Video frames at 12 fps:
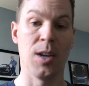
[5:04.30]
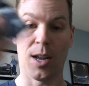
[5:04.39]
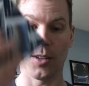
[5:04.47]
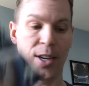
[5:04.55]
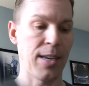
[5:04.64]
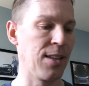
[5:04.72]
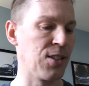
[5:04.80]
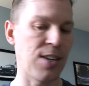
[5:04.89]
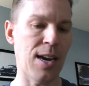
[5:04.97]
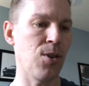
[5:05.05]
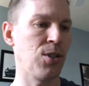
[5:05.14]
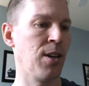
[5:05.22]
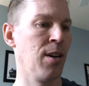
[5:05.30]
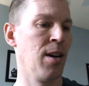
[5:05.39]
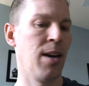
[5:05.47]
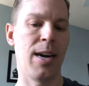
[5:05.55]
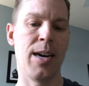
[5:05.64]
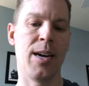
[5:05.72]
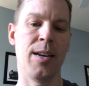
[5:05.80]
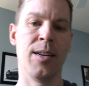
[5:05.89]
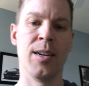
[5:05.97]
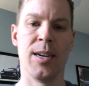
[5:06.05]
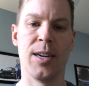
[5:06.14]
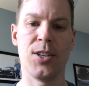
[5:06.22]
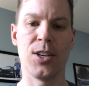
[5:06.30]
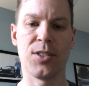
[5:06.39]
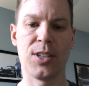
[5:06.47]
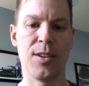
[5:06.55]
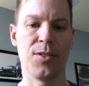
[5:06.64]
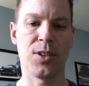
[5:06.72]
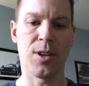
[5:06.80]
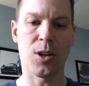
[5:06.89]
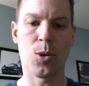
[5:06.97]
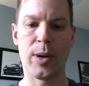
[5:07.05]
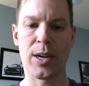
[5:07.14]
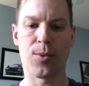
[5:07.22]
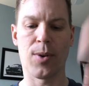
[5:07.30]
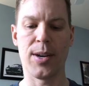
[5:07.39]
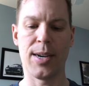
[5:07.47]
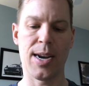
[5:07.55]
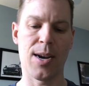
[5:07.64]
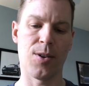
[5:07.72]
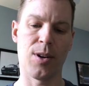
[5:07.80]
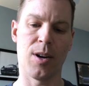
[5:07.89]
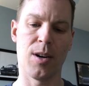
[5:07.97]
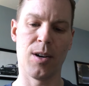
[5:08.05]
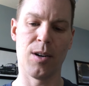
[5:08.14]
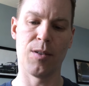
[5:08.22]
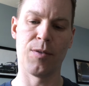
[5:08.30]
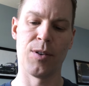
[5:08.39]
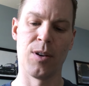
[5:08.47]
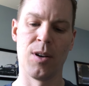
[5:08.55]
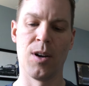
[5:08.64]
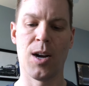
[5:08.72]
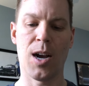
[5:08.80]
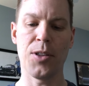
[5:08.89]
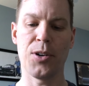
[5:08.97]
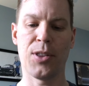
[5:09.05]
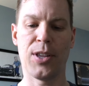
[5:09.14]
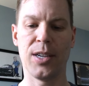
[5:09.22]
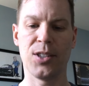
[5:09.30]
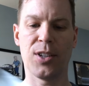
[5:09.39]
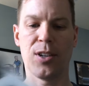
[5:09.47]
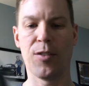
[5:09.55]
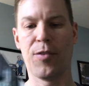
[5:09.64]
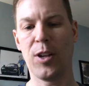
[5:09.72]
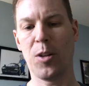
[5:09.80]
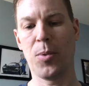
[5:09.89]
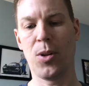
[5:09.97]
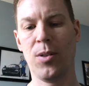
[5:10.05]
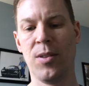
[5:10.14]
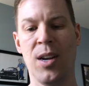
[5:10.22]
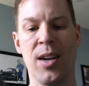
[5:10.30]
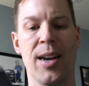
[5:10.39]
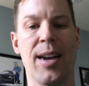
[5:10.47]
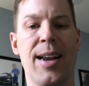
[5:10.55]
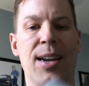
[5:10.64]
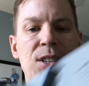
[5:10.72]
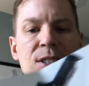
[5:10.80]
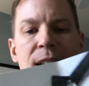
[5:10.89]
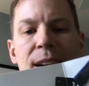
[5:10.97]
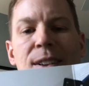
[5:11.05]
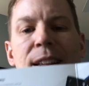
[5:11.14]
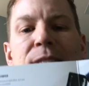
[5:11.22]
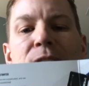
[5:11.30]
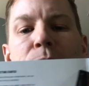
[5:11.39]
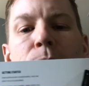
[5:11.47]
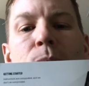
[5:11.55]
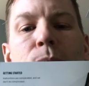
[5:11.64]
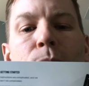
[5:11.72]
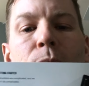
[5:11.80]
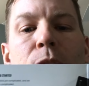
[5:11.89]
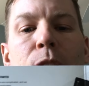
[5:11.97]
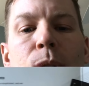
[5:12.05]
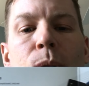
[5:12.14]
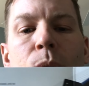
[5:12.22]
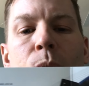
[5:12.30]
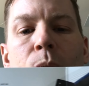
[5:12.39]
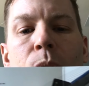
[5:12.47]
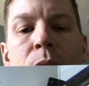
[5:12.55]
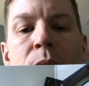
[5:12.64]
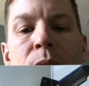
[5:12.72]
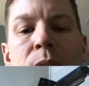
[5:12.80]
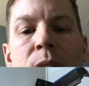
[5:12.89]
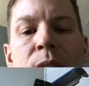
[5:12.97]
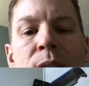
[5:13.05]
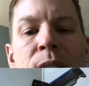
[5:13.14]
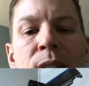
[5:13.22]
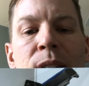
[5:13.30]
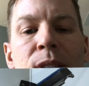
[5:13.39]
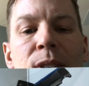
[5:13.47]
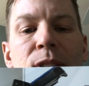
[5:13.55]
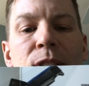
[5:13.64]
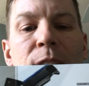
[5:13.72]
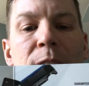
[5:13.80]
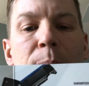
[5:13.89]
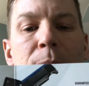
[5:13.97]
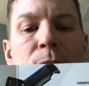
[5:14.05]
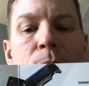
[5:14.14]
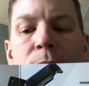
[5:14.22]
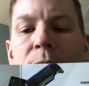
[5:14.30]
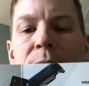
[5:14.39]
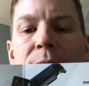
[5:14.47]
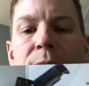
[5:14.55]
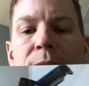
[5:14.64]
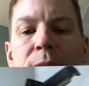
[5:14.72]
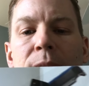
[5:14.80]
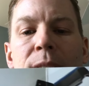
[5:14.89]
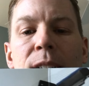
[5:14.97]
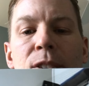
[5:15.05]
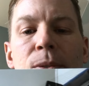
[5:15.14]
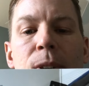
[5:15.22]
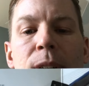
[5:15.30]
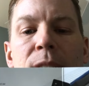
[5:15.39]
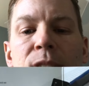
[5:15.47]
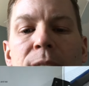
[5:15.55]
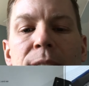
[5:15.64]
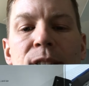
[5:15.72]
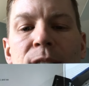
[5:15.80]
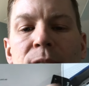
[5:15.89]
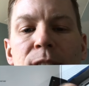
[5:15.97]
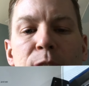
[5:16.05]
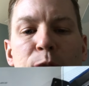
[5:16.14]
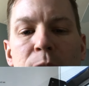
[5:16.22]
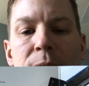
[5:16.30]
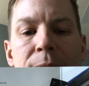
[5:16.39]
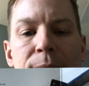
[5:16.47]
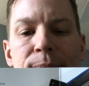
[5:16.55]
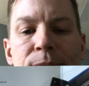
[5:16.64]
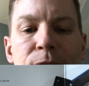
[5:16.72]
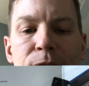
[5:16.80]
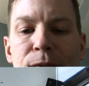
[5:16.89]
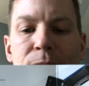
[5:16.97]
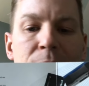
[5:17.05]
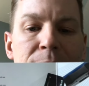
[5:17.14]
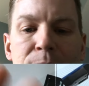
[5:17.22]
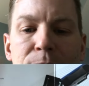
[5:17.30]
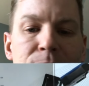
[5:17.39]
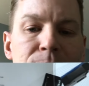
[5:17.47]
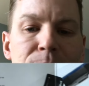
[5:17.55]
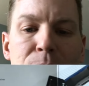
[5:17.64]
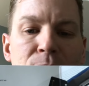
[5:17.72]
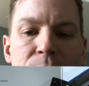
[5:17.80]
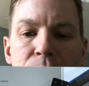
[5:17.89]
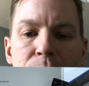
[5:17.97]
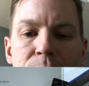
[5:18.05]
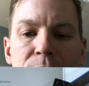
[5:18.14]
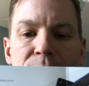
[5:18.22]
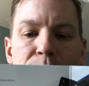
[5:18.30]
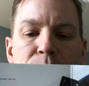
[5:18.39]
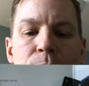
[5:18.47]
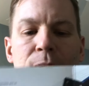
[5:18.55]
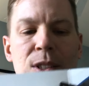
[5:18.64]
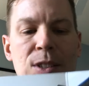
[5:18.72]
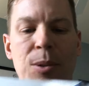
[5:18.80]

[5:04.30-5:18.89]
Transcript: I'll take this out, and it just gives a quick rundown of other things that are available. It has kind of like this really cool segment going on here, and it's really nice. It has it in different like positions and stuff so you can see